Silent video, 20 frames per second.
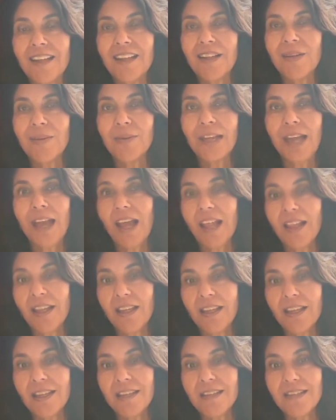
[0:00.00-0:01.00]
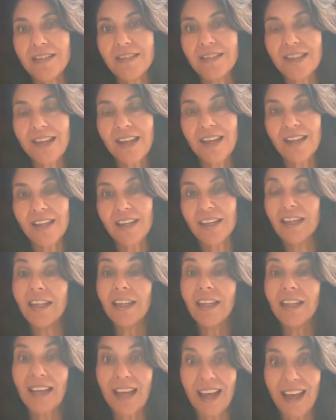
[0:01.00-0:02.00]
the reality is that
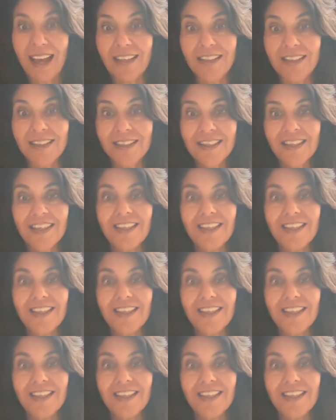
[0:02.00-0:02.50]
in that,